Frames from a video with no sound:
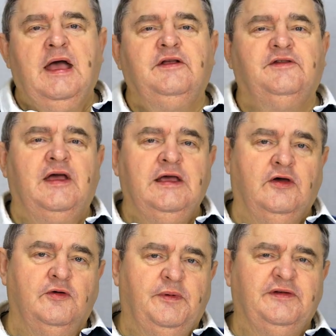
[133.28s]
It's a
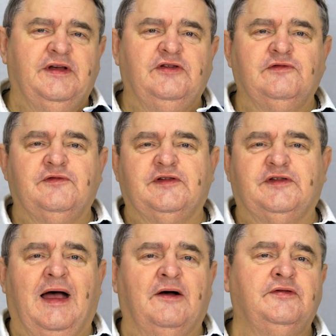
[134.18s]
good position for
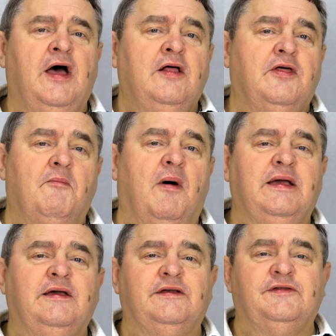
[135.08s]
sound, the
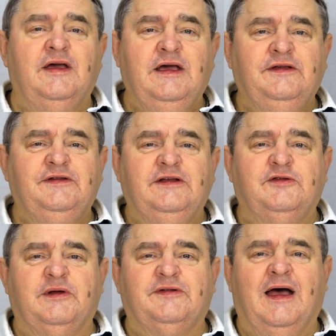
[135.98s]
mic is easy
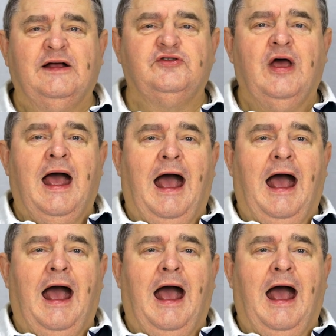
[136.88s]
to attach,